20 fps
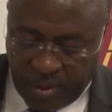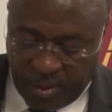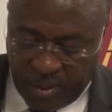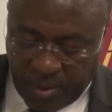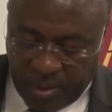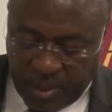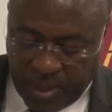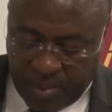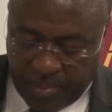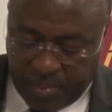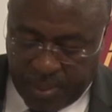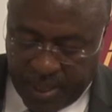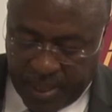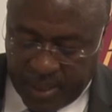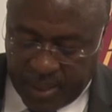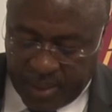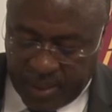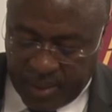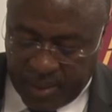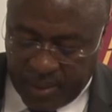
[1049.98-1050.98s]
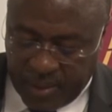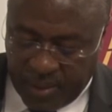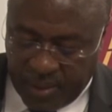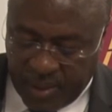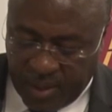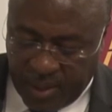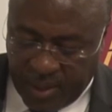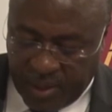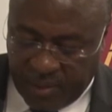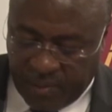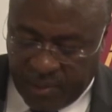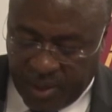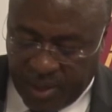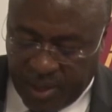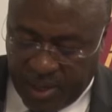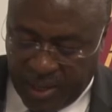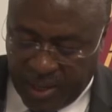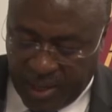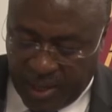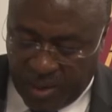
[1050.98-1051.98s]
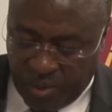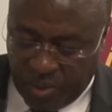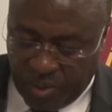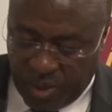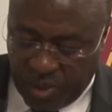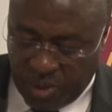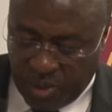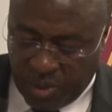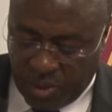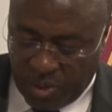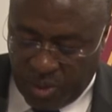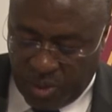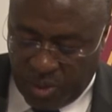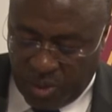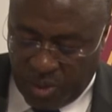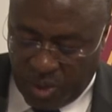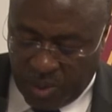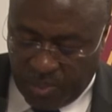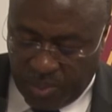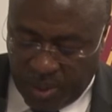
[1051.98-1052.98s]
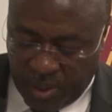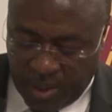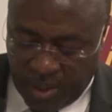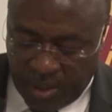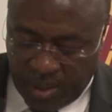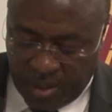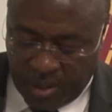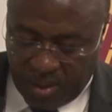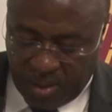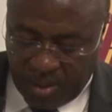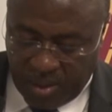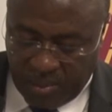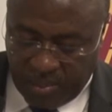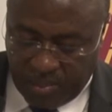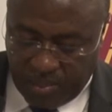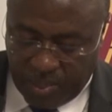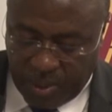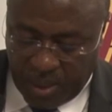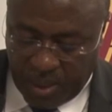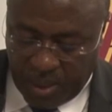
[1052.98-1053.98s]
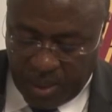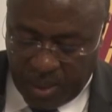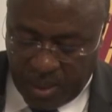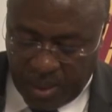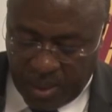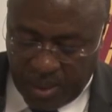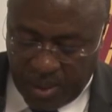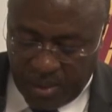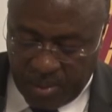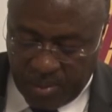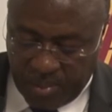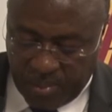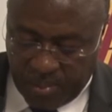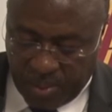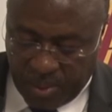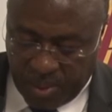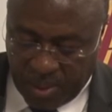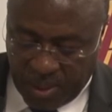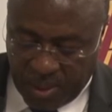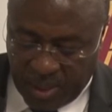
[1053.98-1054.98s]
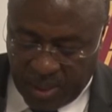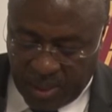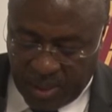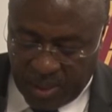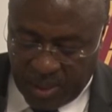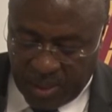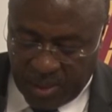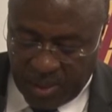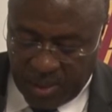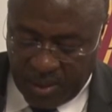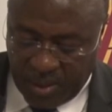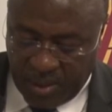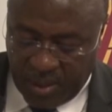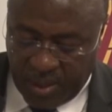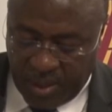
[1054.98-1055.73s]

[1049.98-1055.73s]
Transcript: On their part, African countries continue to spearhead peace processes